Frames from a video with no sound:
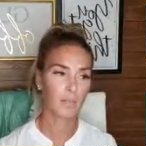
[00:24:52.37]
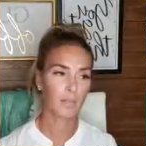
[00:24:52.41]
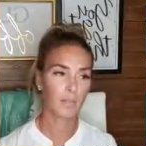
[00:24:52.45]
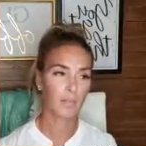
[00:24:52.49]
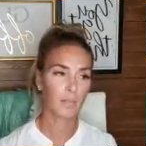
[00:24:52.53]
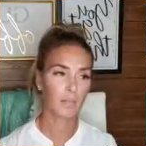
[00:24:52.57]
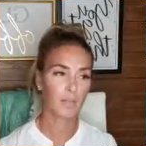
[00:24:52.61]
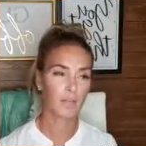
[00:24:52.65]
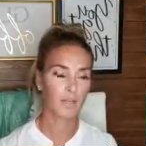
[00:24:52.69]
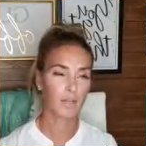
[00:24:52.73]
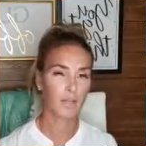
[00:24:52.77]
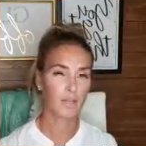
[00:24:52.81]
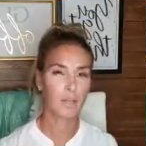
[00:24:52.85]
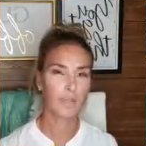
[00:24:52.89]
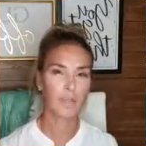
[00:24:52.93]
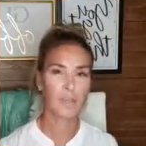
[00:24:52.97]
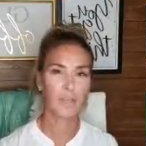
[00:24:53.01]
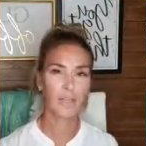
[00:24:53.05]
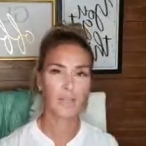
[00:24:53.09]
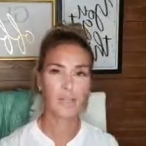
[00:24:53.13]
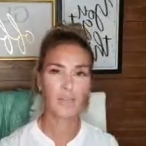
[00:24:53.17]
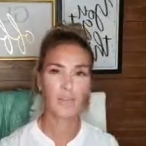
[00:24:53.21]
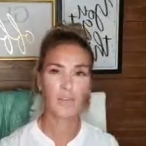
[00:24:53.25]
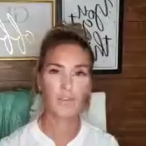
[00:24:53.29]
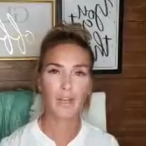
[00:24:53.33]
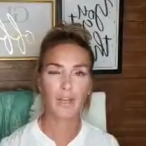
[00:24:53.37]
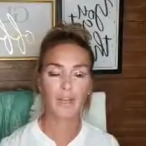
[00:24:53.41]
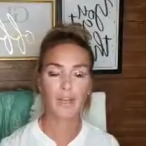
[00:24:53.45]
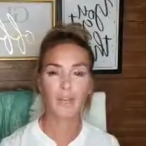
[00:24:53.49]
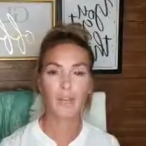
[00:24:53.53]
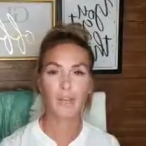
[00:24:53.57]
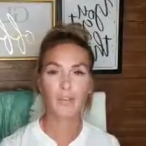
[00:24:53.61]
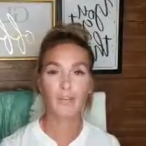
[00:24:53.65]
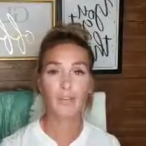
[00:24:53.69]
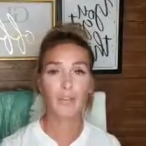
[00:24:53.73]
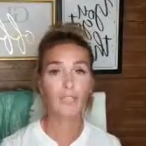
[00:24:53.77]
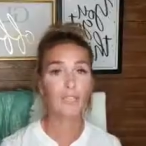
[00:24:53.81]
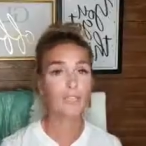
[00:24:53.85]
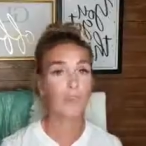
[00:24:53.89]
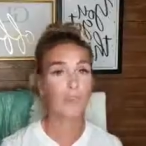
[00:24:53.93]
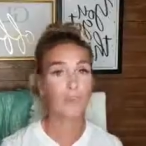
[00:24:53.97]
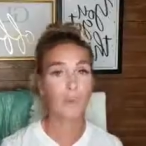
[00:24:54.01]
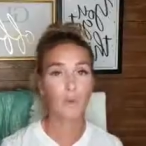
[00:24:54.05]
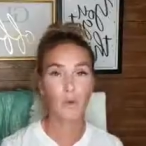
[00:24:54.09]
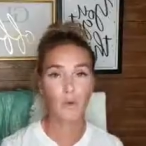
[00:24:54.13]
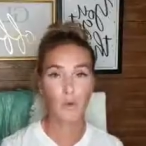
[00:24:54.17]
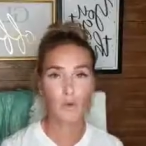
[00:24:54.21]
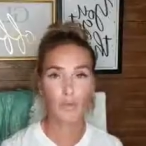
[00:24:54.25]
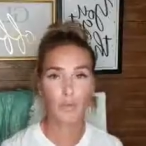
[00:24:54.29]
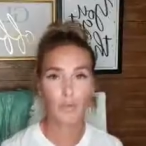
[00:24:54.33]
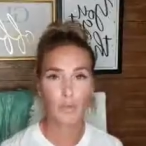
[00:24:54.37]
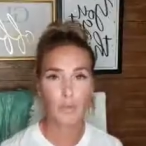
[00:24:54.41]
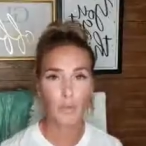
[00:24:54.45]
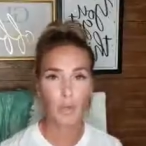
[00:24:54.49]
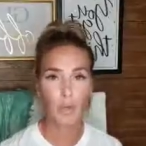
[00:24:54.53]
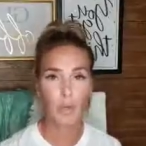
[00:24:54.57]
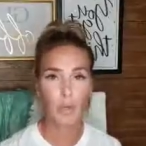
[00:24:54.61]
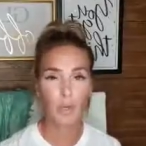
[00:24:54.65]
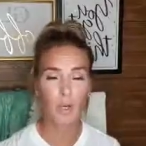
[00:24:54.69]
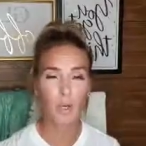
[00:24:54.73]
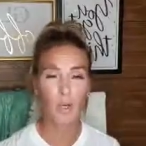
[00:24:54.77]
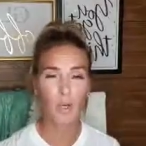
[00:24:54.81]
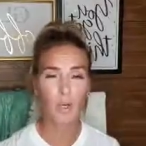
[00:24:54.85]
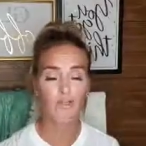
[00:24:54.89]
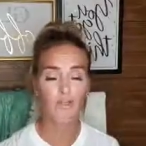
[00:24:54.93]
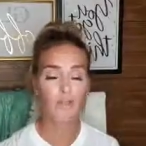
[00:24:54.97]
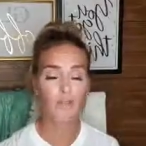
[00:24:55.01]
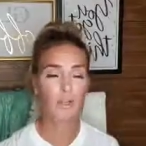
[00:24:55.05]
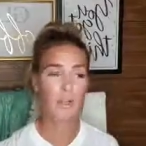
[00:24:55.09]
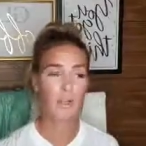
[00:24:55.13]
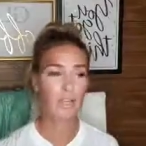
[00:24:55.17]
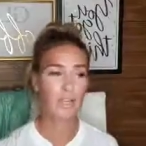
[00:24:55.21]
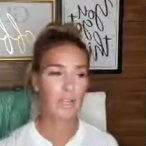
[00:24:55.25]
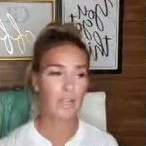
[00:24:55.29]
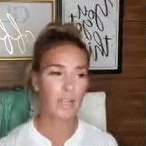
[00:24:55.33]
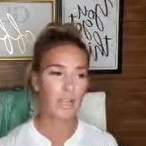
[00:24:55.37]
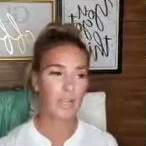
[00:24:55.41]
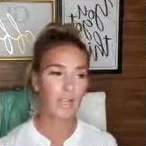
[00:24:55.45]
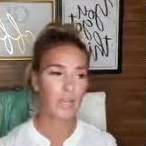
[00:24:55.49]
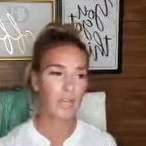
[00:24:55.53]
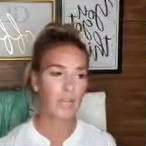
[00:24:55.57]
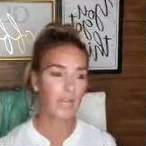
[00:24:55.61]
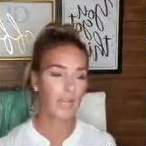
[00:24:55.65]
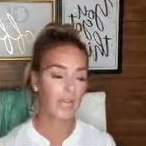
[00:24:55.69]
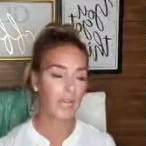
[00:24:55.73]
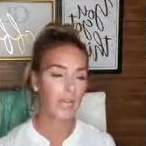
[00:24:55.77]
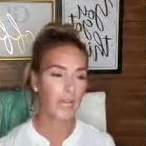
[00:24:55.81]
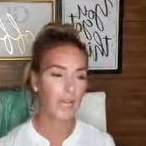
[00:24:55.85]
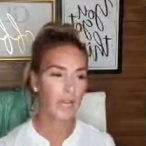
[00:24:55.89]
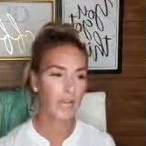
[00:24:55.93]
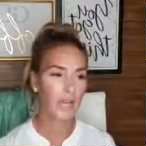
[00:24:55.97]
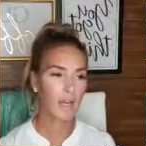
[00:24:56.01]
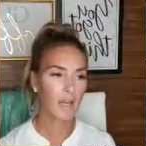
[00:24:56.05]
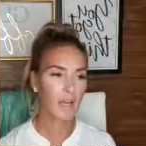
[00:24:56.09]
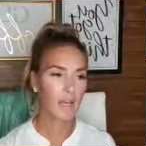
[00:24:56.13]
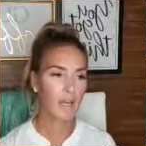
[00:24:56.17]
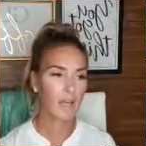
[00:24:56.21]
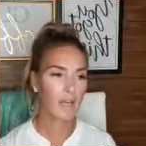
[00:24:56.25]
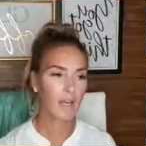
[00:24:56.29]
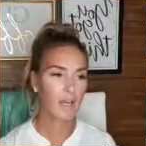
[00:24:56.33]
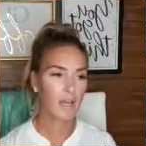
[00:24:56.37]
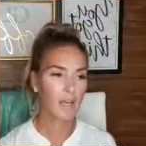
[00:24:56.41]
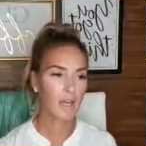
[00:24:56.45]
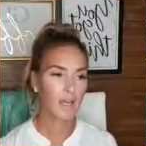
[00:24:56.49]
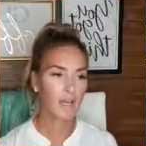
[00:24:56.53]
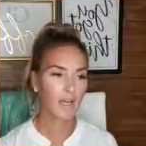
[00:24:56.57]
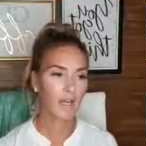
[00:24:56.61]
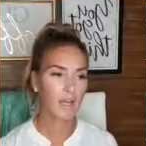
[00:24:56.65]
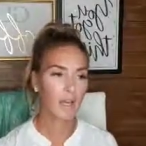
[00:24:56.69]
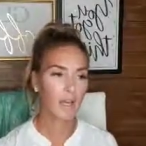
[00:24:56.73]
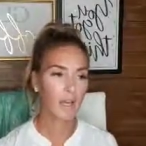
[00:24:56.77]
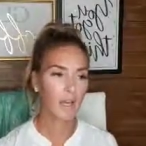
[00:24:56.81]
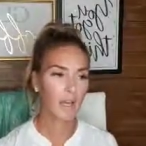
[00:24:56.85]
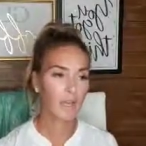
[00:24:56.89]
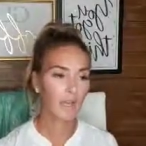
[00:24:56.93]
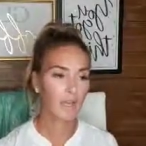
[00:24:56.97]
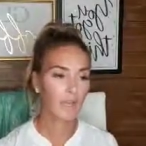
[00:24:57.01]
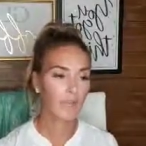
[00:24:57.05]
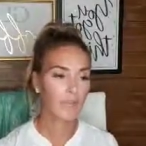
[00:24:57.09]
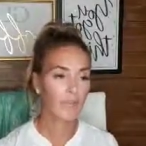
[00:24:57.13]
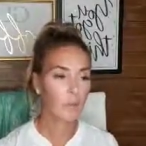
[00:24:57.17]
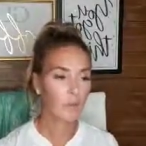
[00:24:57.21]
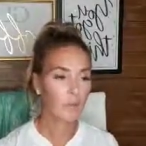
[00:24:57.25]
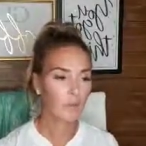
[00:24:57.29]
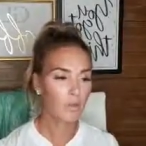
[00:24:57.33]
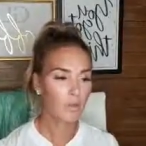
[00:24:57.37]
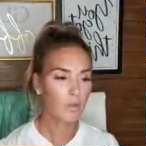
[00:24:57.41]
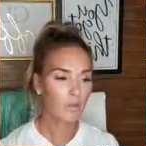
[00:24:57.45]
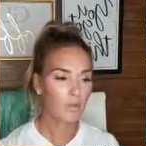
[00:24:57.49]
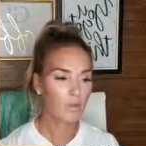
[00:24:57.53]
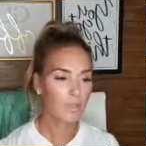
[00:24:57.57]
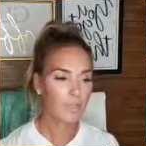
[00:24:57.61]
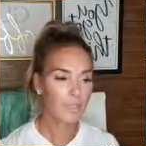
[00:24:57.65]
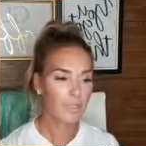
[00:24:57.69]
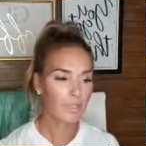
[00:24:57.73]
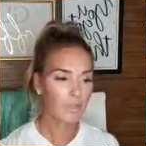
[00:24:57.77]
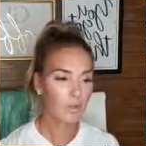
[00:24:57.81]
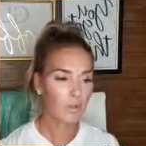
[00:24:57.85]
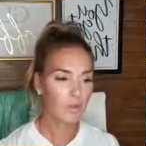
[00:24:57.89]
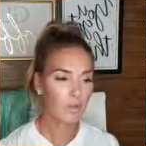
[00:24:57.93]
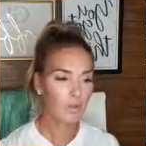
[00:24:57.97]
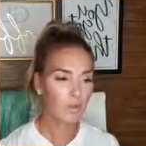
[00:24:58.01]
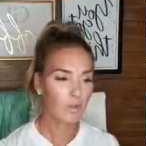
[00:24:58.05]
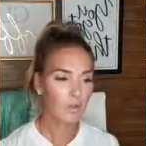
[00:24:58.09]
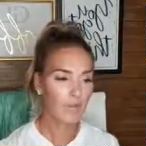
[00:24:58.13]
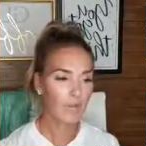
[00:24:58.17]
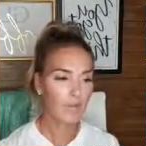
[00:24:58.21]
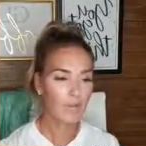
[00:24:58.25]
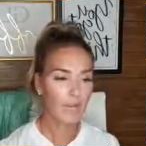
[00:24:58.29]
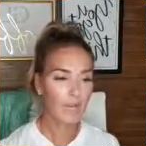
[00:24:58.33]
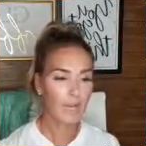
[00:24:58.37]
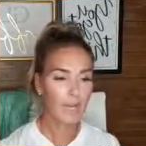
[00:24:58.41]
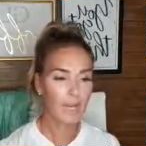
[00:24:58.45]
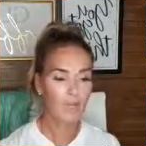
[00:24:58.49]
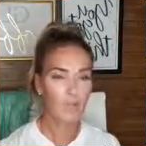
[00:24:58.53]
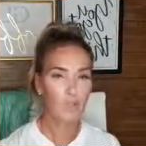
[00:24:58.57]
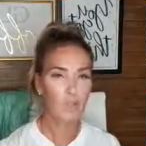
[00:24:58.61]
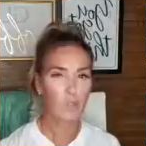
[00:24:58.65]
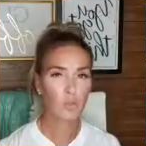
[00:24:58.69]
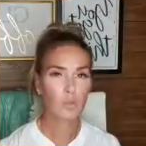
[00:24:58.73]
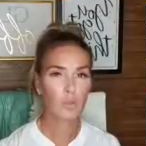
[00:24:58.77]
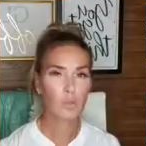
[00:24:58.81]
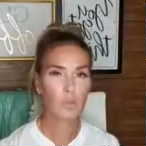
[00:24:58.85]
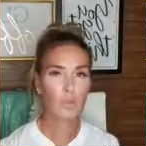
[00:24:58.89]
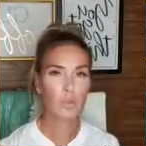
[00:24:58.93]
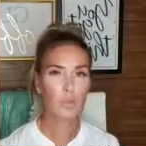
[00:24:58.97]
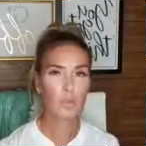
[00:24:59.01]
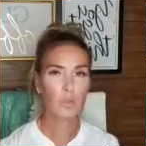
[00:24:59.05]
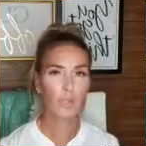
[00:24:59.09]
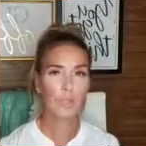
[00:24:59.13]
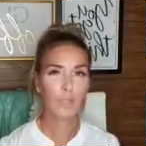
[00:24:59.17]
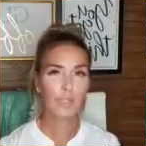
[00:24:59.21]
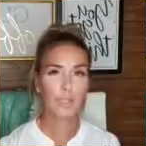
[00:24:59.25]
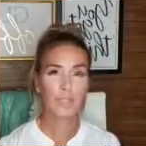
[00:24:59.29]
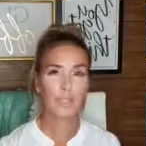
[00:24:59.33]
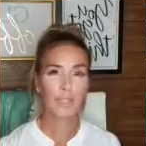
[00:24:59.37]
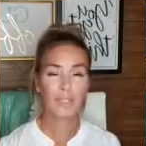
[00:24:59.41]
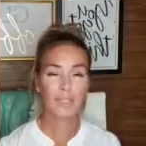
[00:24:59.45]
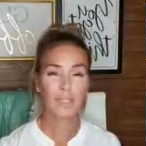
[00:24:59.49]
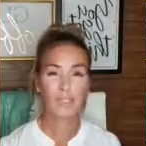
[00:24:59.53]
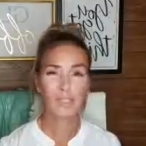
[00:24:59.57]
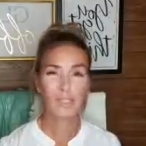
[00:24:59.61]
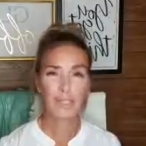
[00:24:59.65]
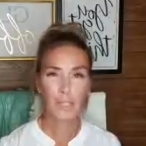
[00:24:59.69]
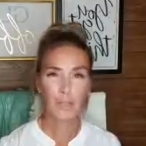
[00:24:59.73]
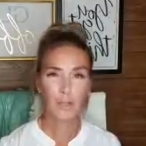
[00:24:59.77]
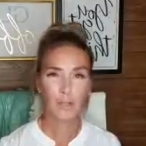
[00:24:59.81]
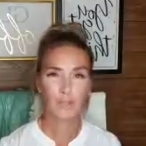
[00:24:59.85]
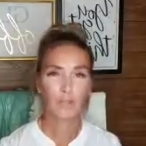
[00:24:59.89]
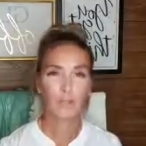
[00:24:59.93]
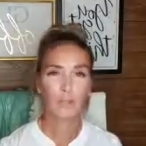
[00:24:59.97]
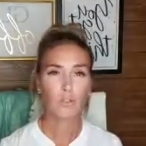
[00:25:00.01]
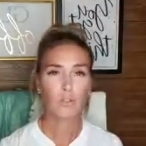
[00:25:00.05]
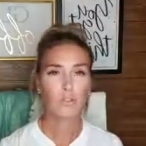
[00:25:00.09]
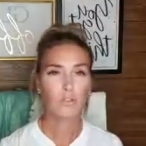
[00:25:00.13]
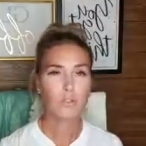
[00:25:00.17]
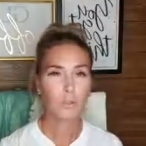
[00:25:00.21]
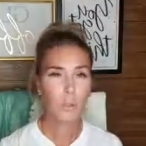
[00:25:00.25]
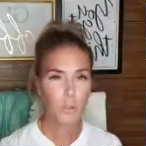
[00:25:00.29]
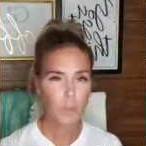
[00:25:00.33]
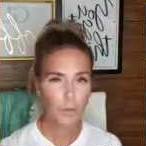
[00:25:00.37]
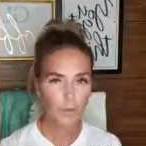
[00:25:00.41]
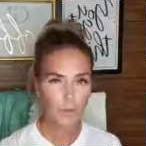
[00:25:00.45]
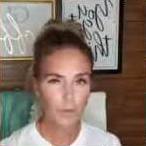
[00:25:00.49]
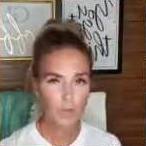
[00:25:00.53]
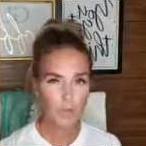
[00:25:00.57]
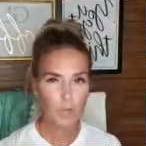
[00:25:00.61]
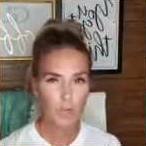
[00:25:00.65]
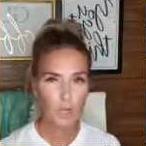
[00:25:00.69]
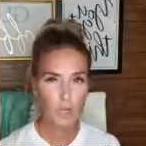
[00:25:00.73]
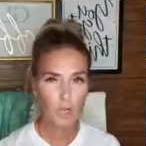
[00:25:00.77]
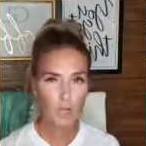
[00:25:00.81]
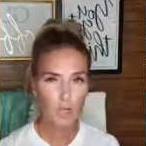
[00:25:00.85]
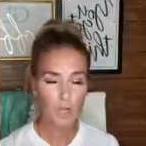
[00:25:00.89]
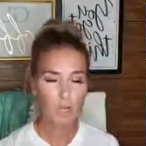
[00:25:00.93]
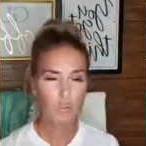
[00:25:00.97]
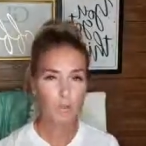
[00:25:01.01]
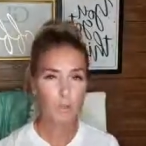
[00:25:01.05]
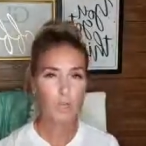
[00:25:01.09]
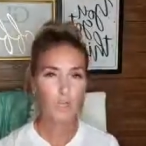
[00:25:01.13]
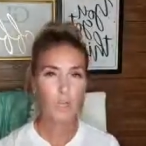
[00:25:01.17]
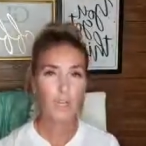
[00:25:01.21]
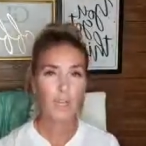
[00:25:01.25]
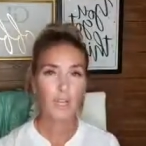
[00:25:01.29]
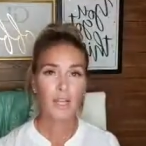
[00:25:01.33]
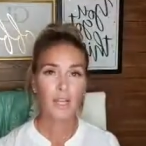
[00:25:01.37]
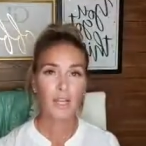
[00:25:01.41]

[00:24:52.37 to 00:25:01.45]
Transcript: you know, like if I have like the photo from my book cover, if I have photos that were like actual like downloads from a photographer.